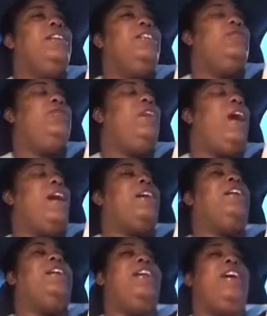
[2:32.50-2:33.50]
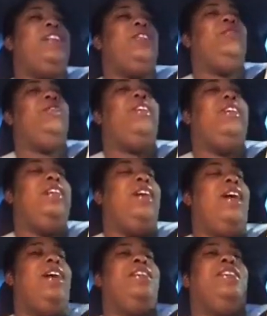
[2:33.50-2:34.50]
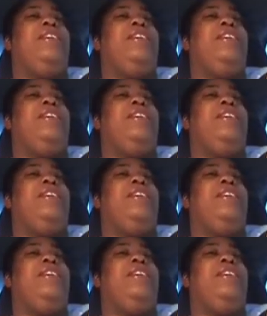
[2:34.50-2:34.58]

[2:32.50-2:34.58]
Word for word: Do not collect two hundred dollars.